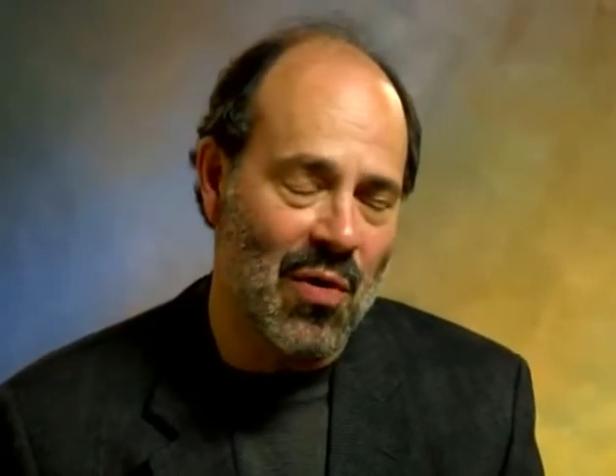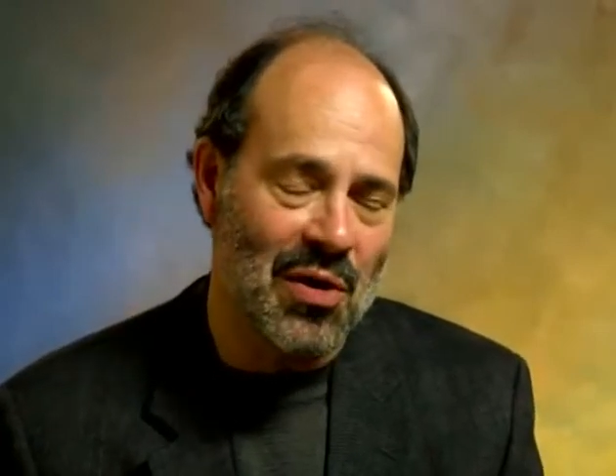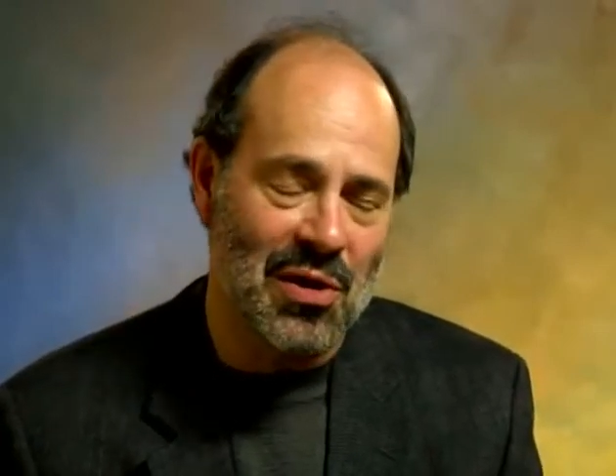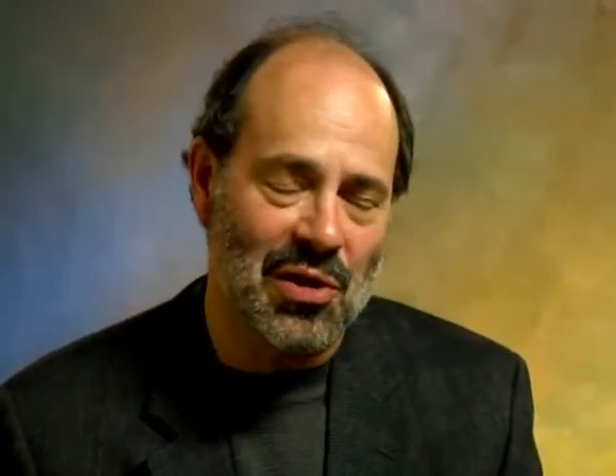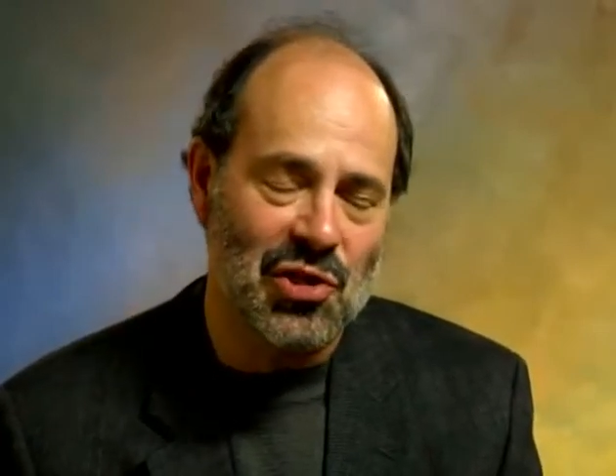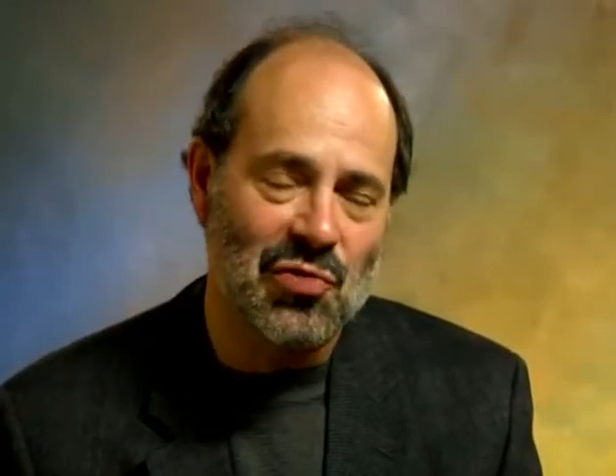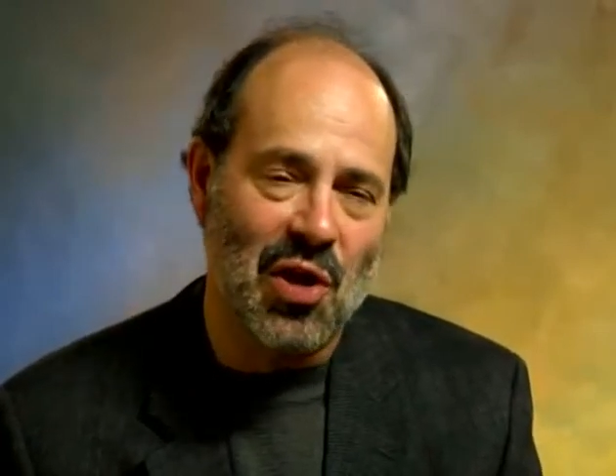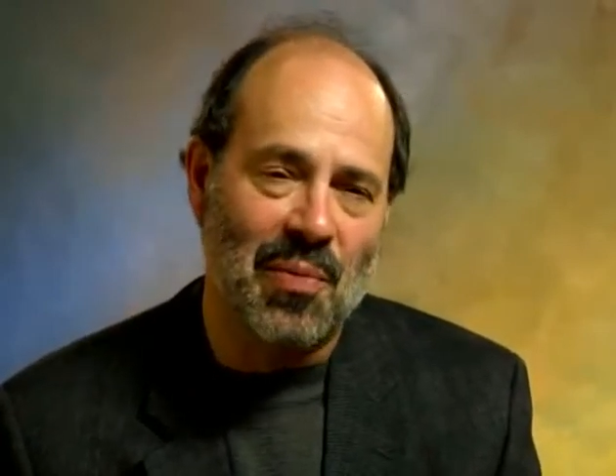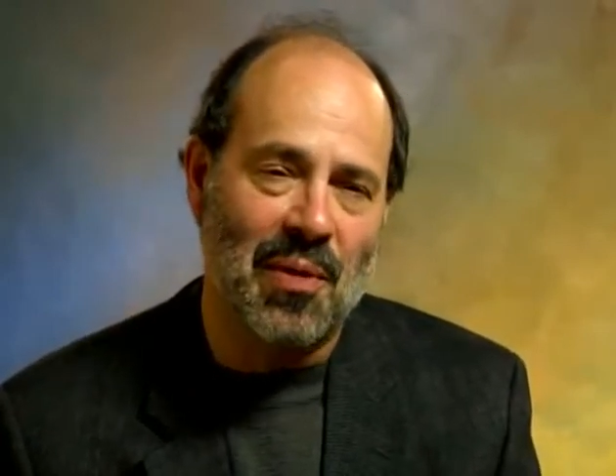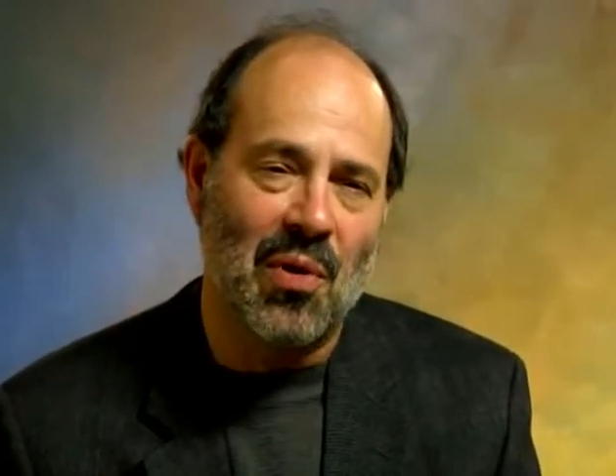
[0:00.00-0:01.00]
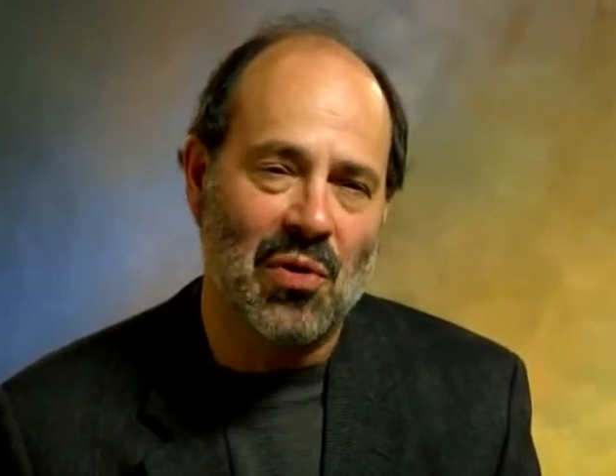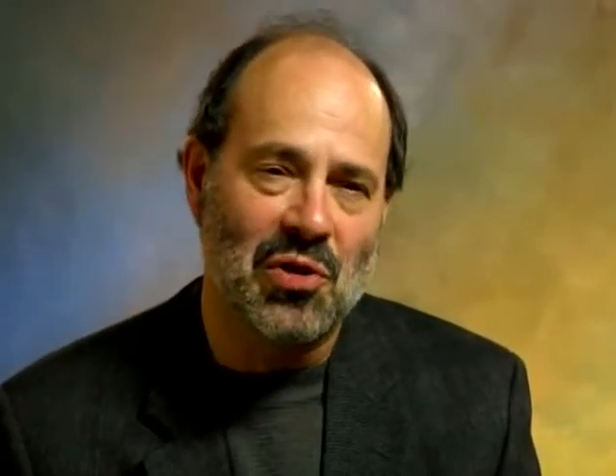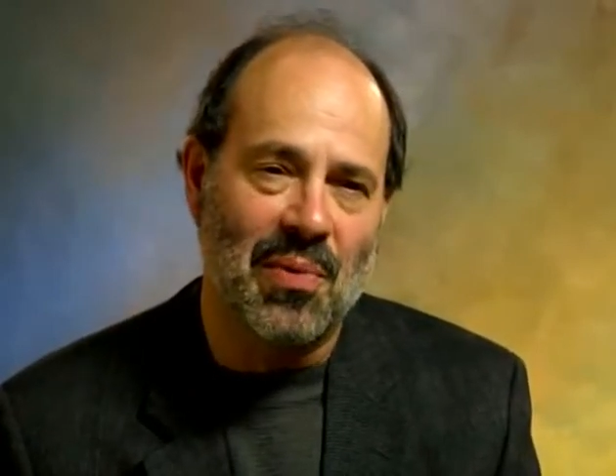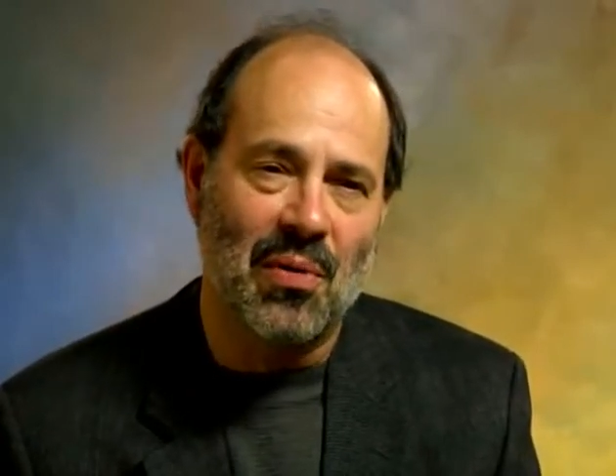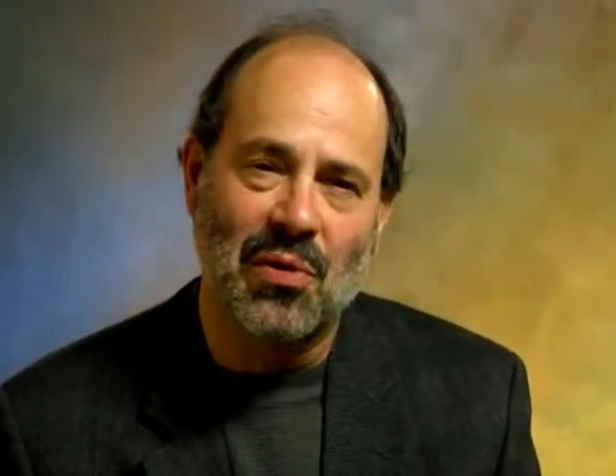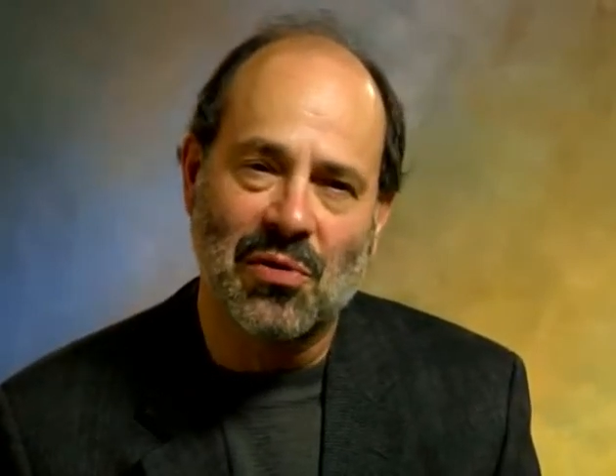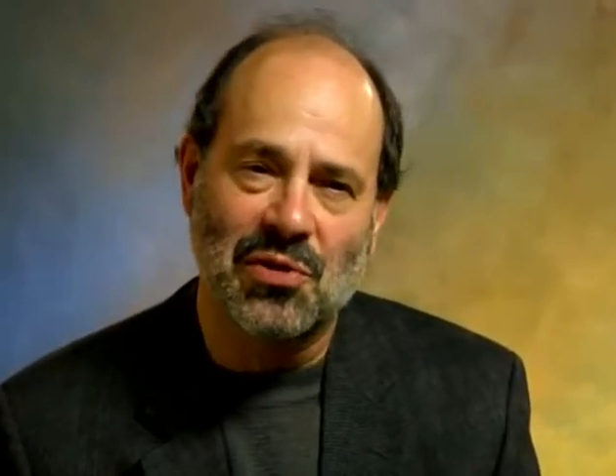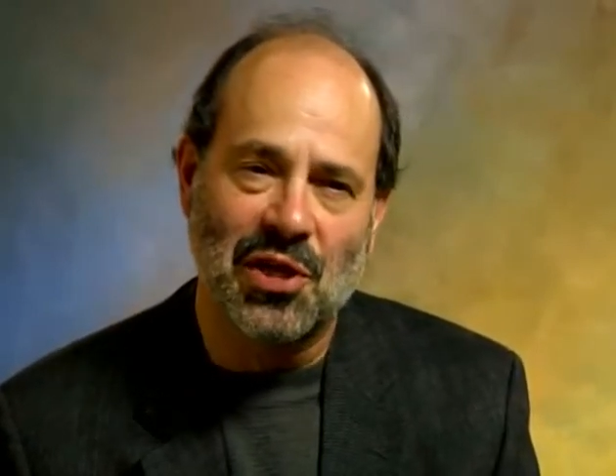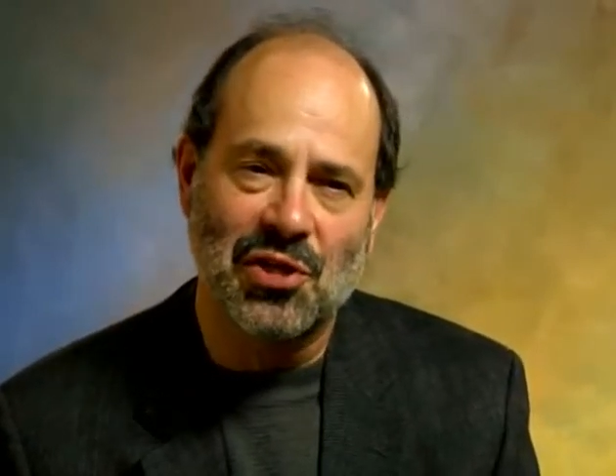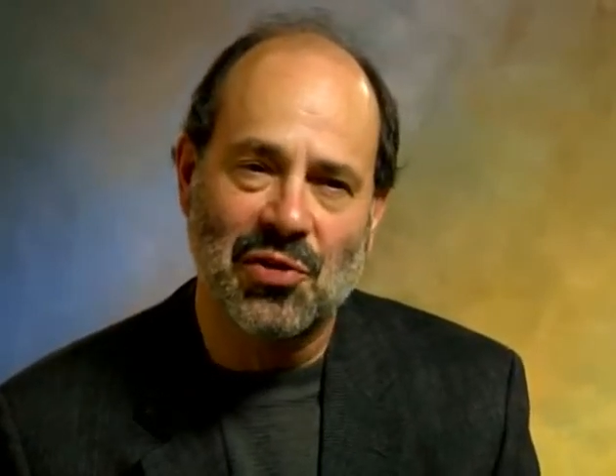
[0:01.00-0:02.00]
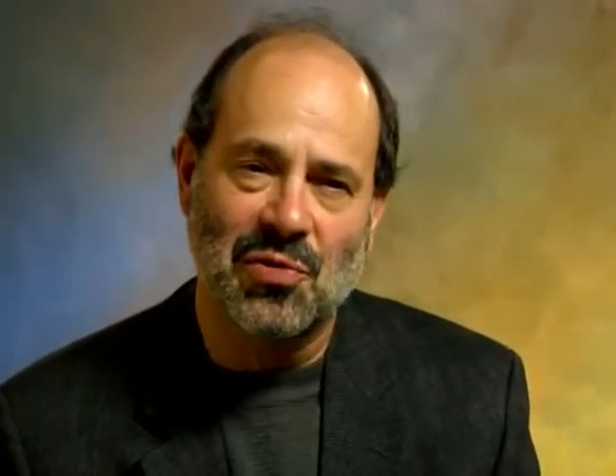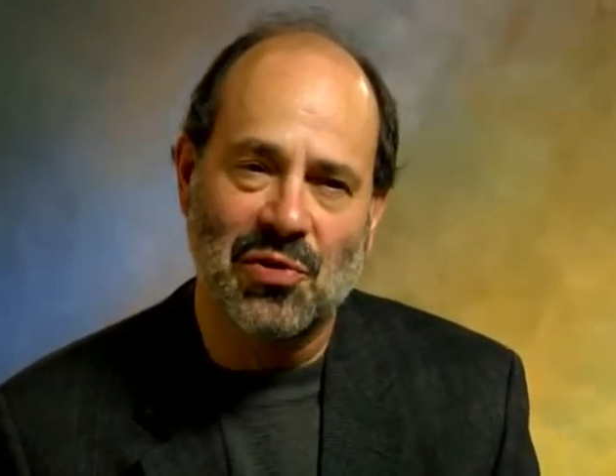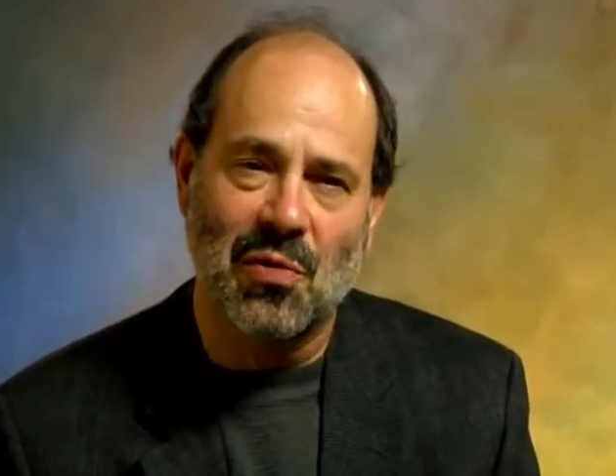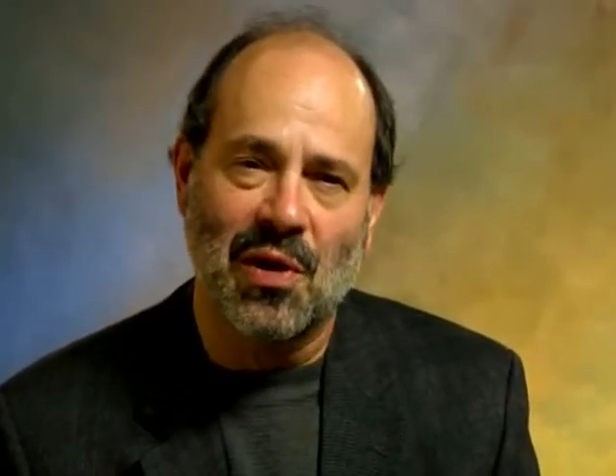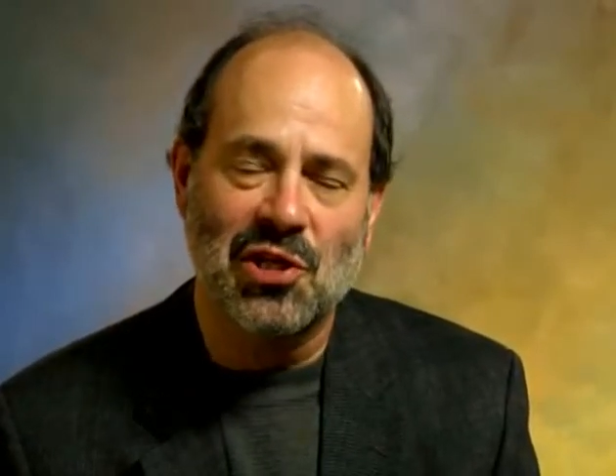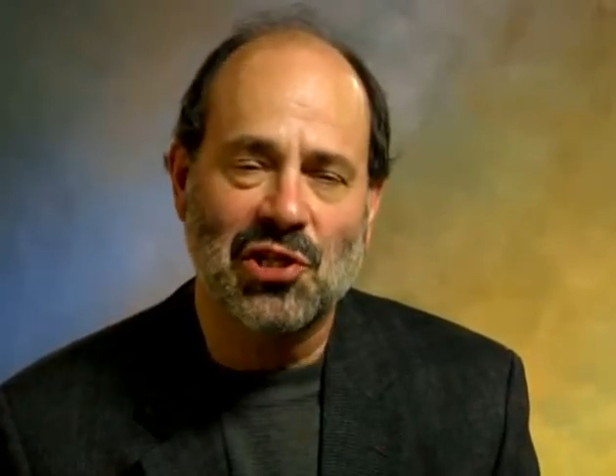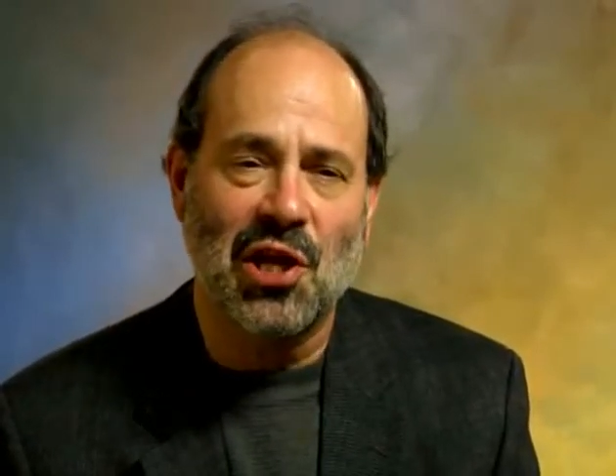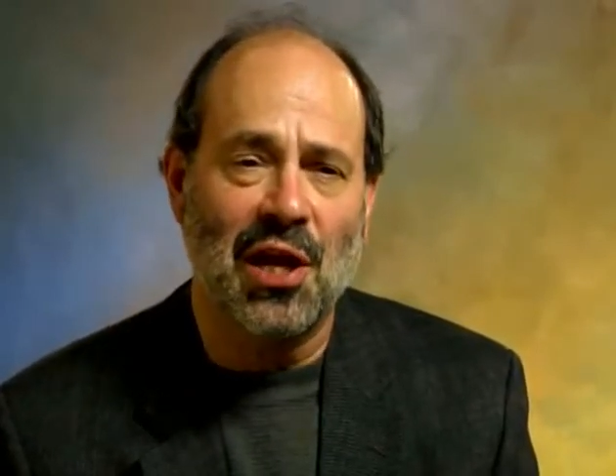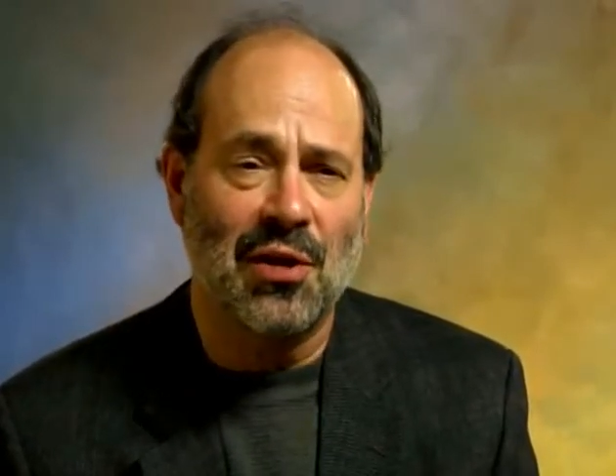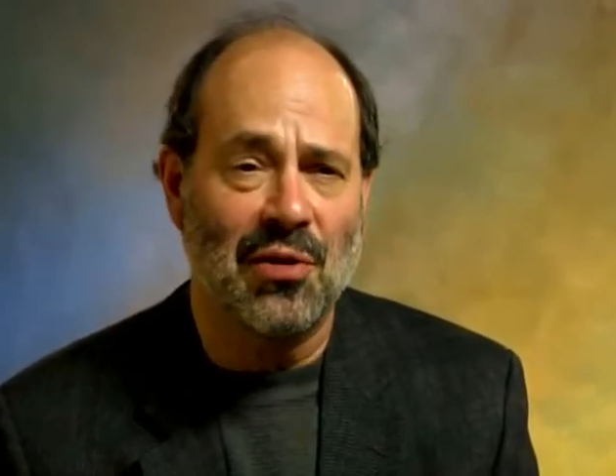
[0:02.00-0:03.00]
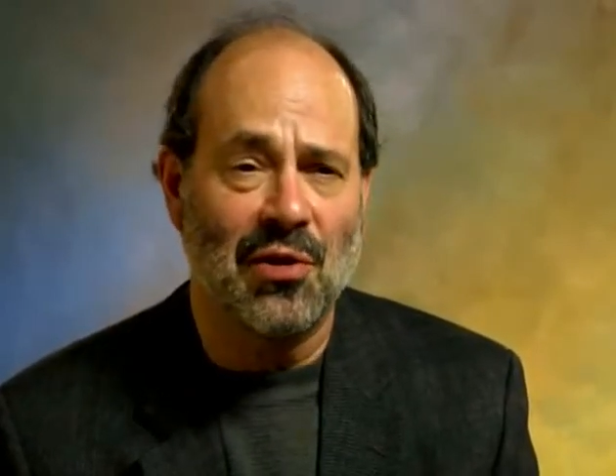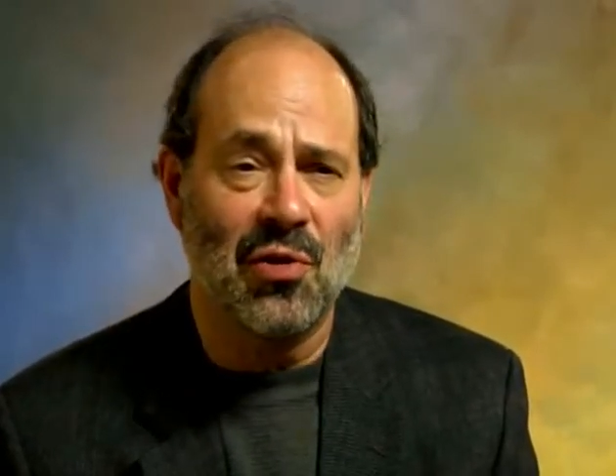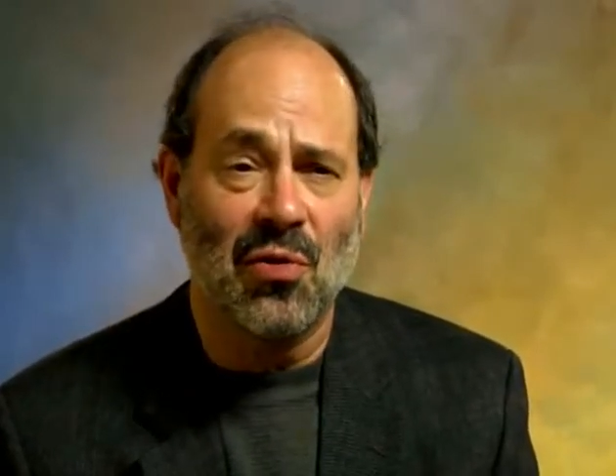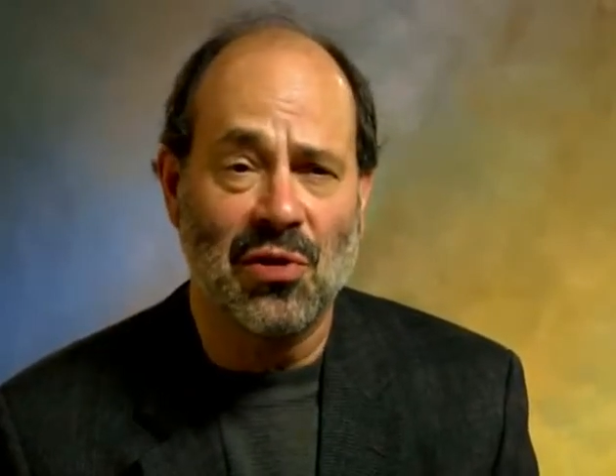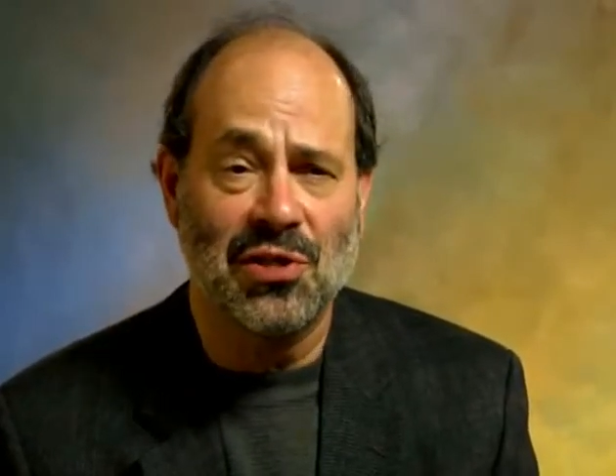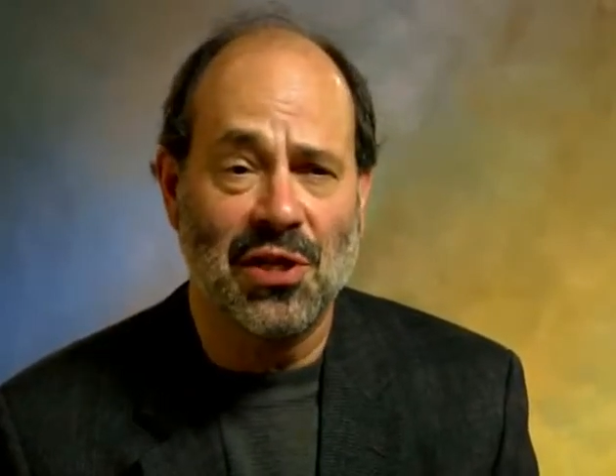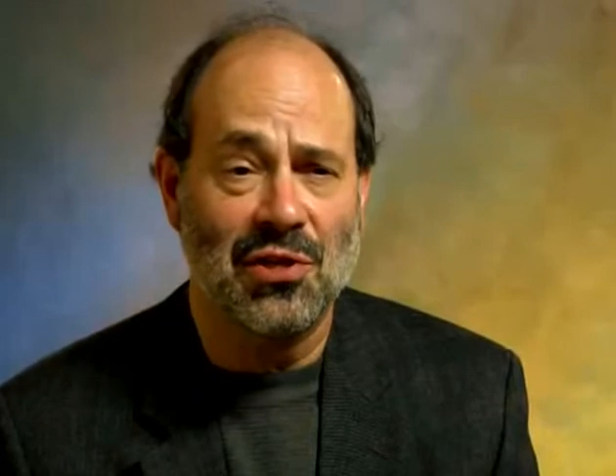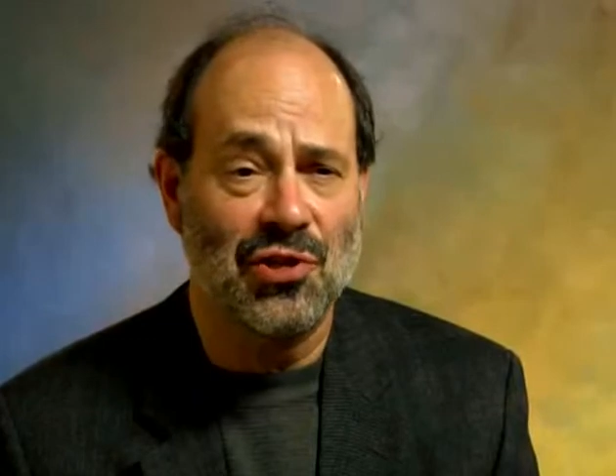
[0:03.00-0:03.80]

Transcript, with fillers: one thing that struck me most about those sessions was a great sign on the door that said,